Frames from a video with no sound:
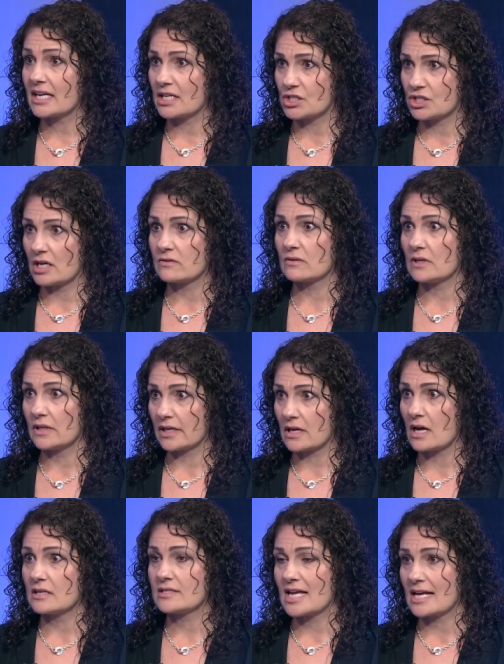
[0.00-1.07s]
in general and
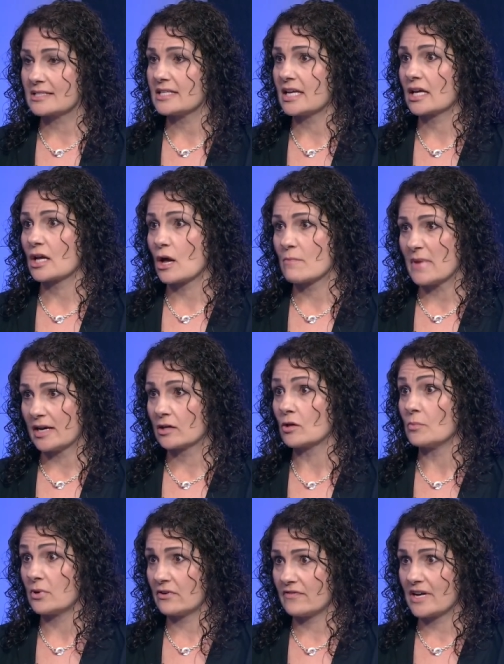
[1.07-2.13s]
contacting a
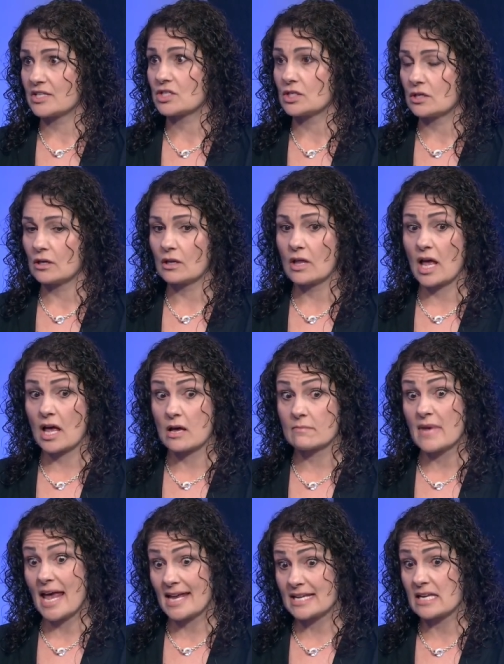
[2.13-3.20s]
medical professional
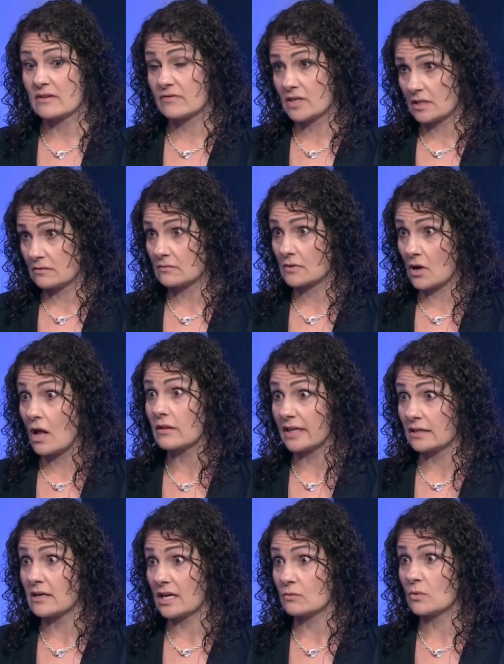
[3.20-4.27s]
um, and even
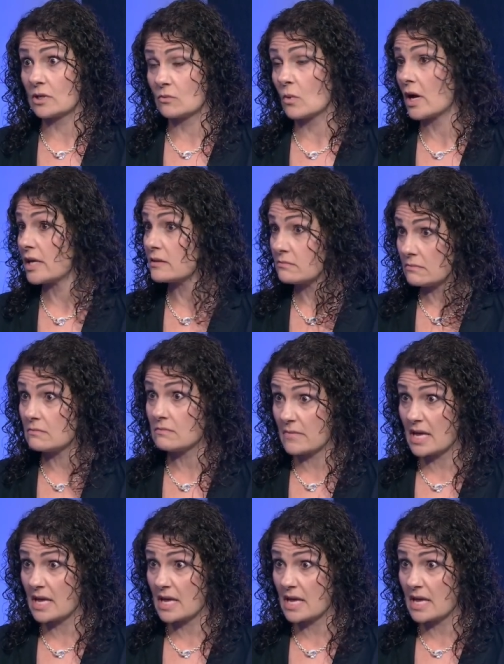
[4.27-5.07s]
calling 911 may